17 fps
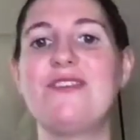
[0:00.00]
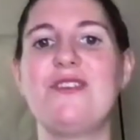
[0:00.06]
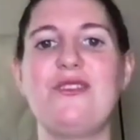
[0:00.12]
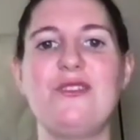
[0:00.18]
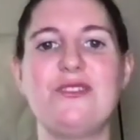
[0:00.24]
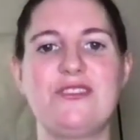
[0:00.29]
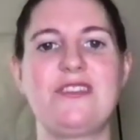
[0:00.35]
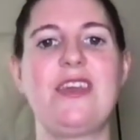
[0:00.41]

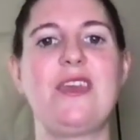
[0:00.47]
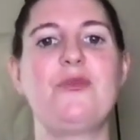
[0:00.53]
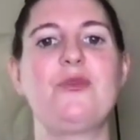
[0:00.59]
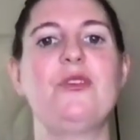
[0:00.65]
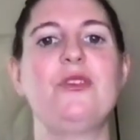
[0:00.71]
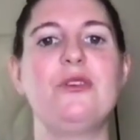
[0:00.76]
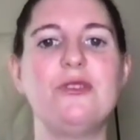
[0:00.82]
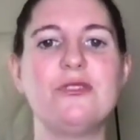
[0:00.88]
that you think
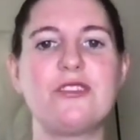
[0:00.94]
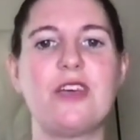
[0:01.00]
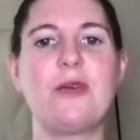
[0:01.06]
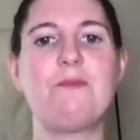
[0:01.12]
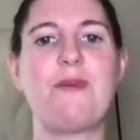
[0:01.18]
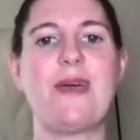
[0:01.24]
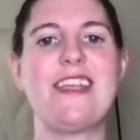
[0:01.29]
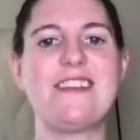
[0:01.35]
will
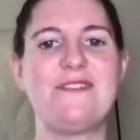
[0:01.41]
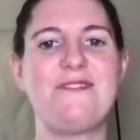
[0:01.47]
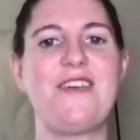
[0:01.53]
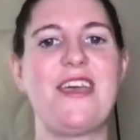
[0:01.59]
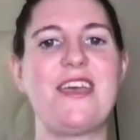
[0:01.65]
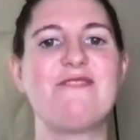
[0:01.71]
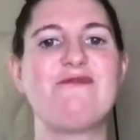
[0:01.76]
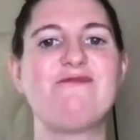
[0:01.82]
also
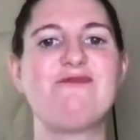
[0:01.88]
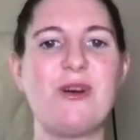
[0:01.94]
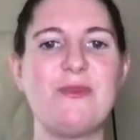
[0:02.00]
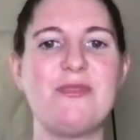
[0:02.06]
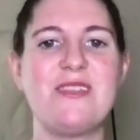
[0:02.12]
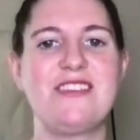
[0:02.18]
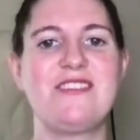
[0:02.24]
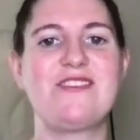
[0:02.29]
benefit
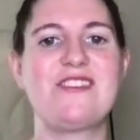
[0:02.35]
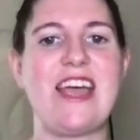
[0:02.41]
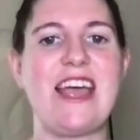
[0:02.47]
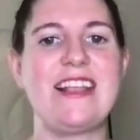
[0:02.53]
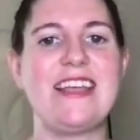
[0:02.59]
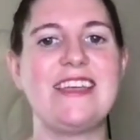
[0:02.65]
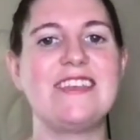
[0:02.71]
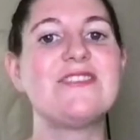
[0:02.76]
from this
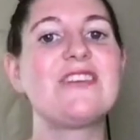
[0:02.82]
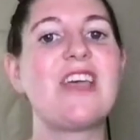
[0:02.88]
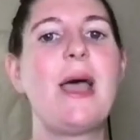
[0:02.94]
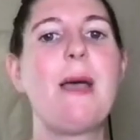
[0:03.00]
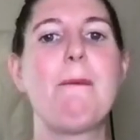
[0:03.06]
challenge,